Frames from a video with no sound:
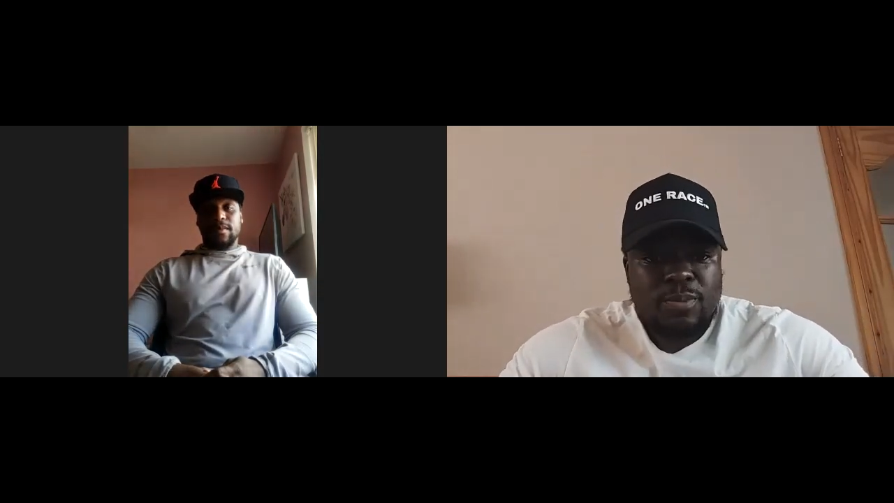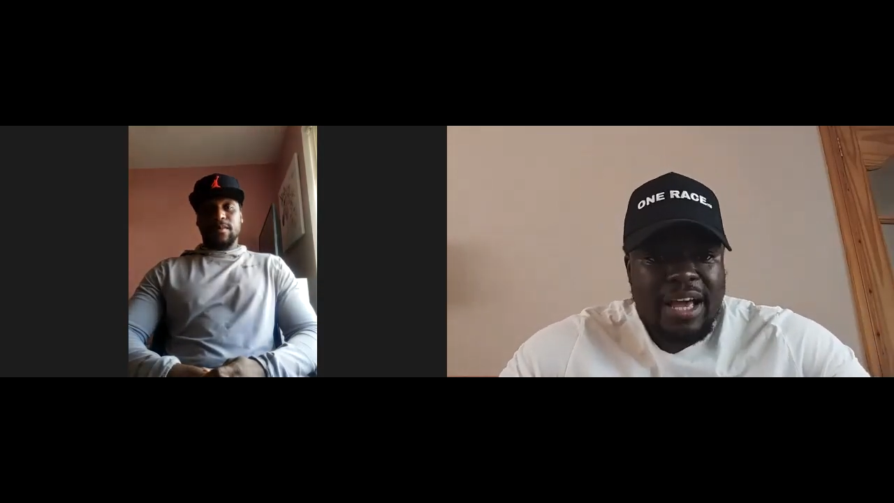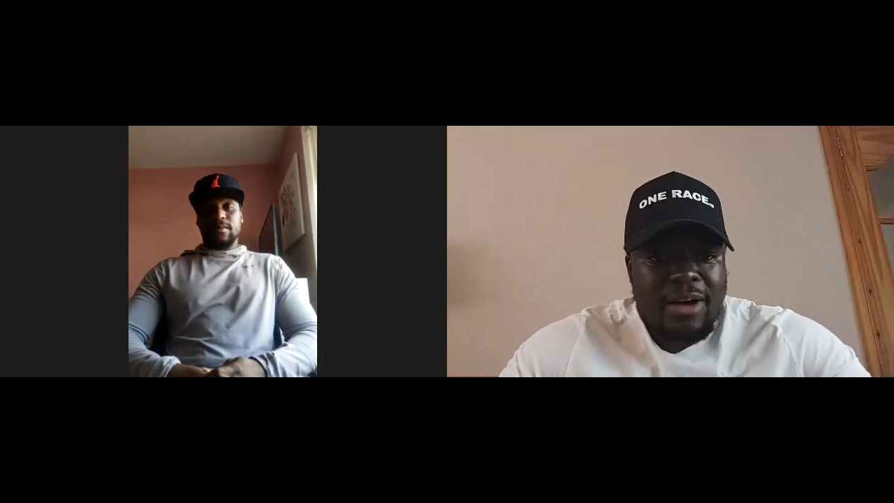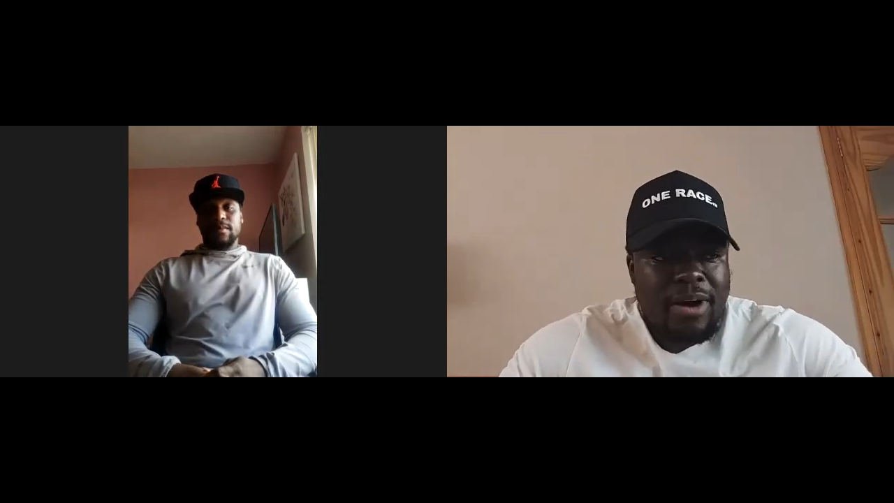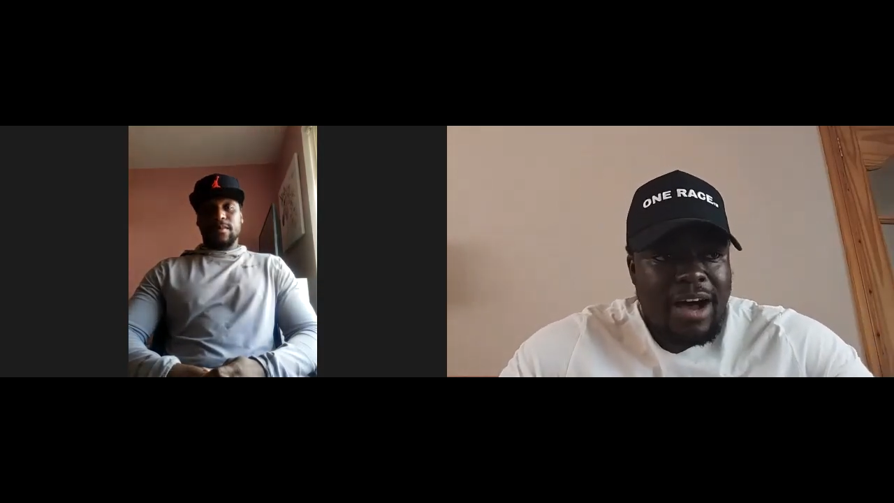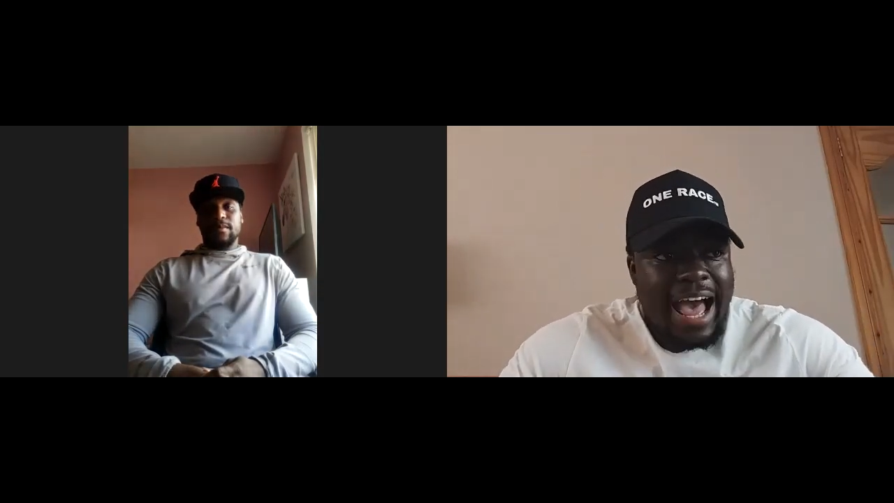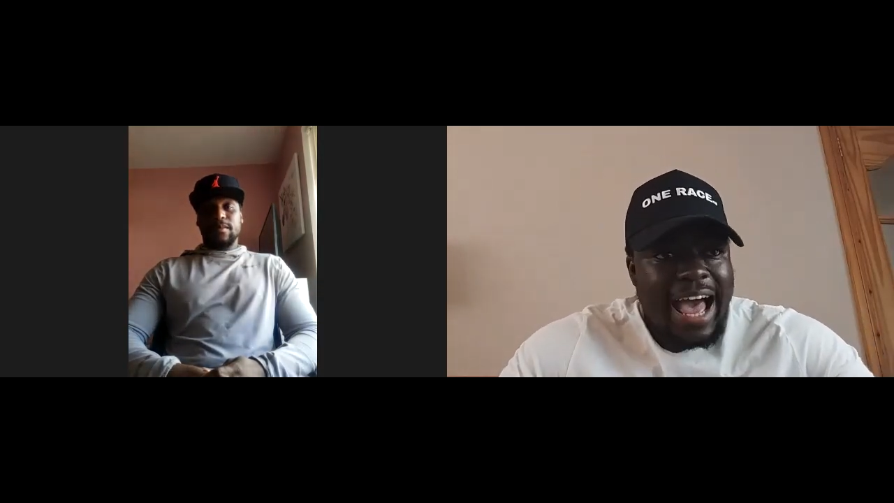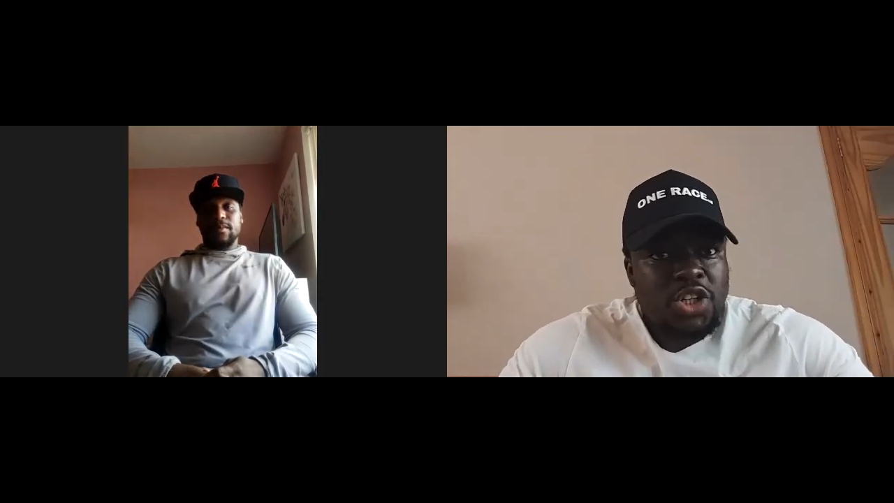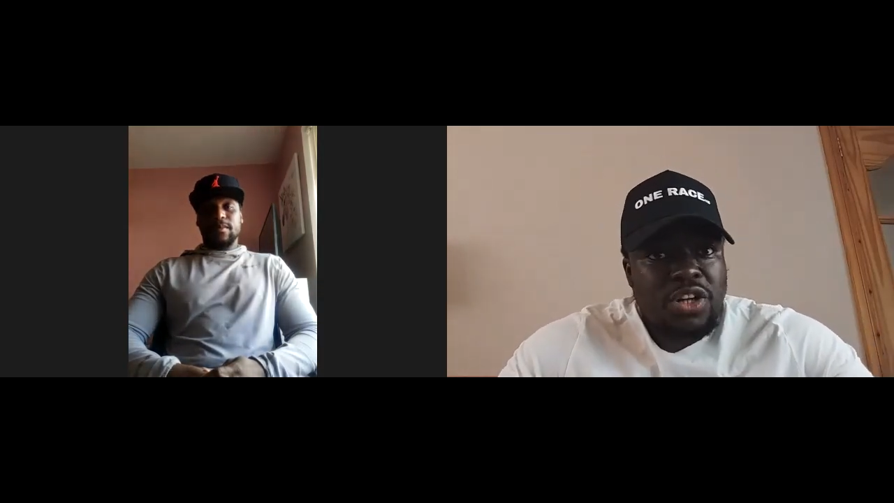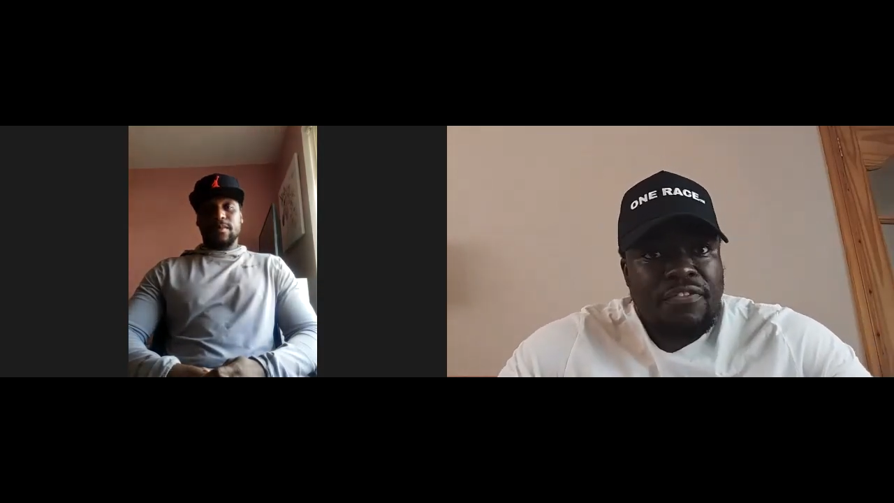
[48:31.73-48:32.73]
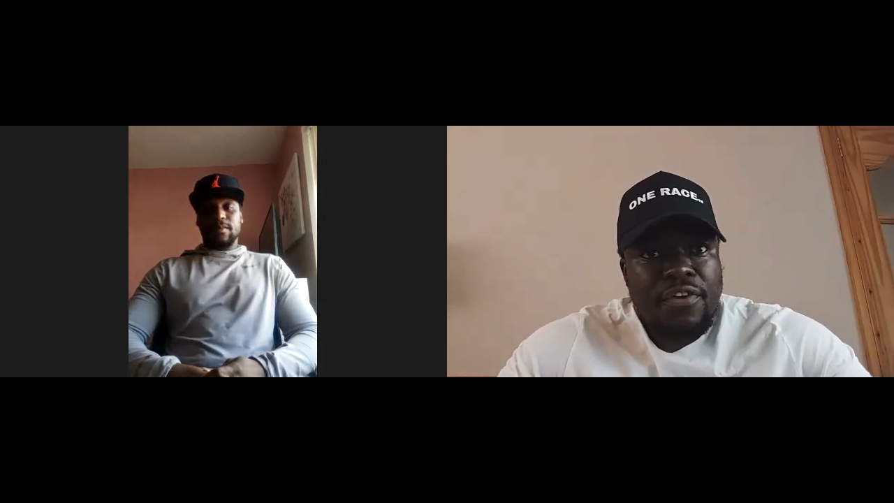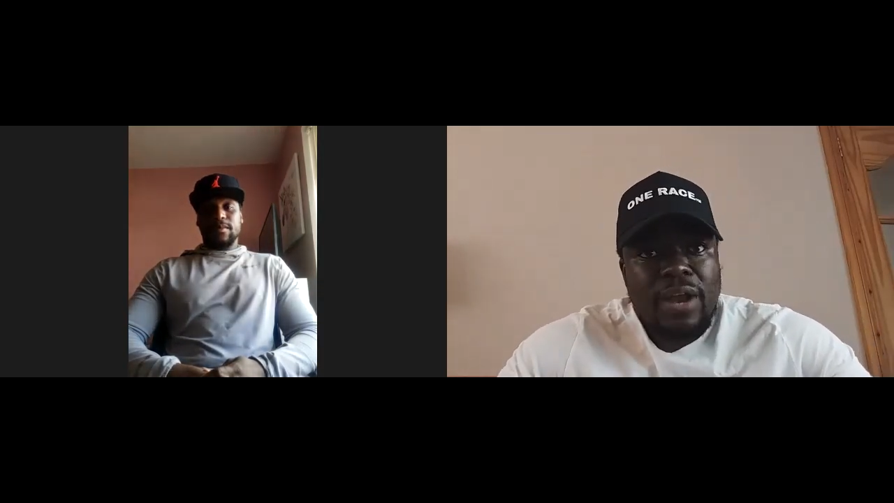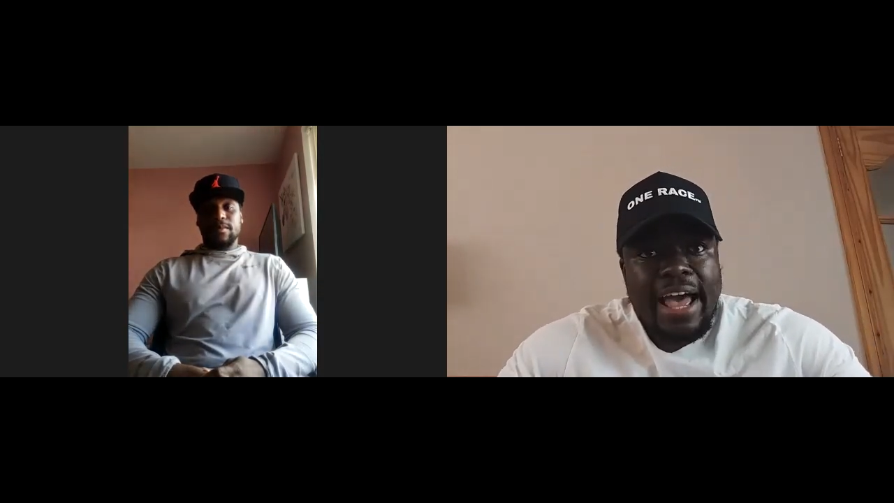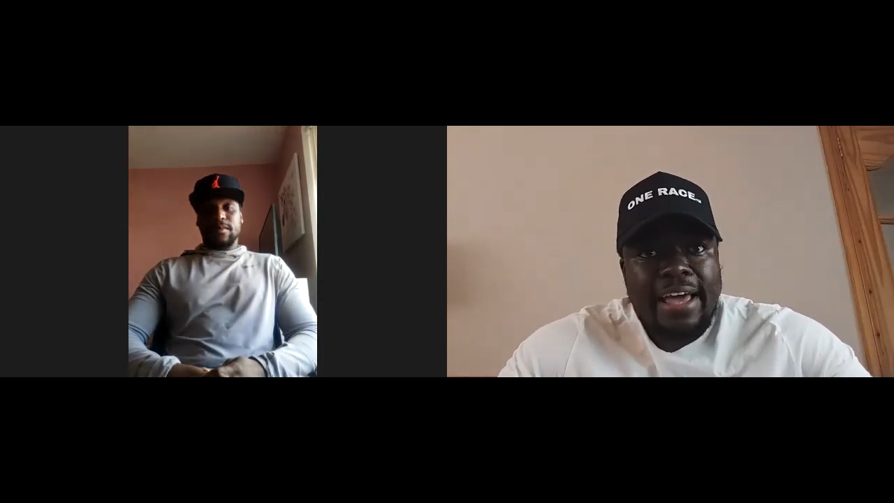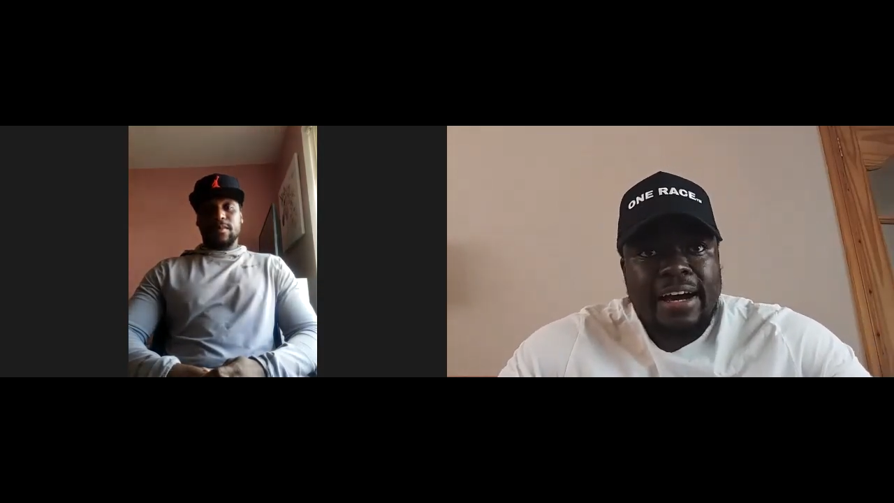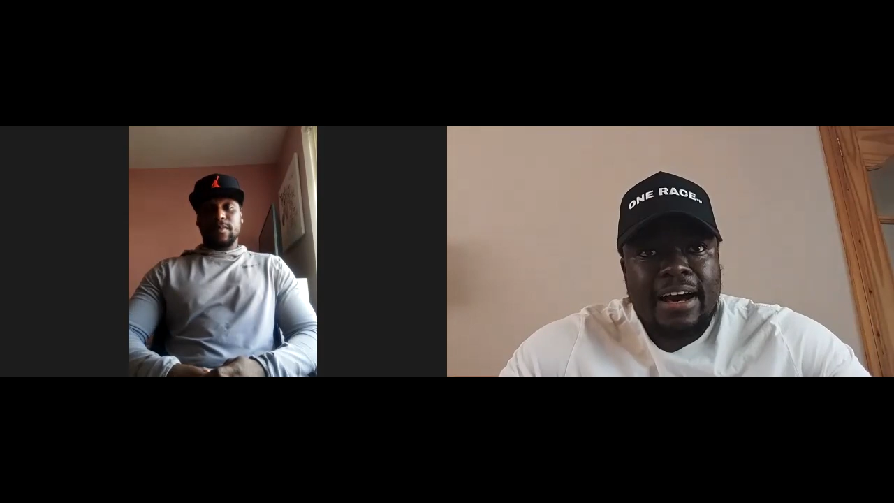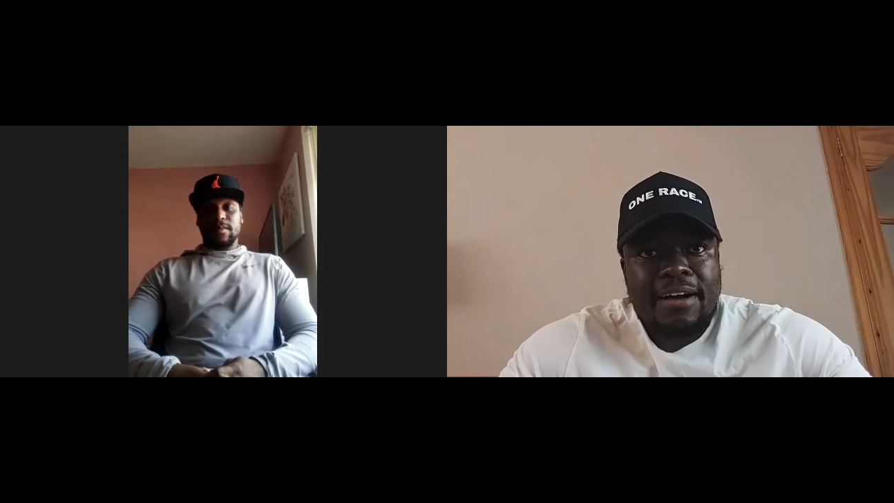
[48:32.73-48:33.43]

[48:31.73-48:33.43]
speak about. I actually feel like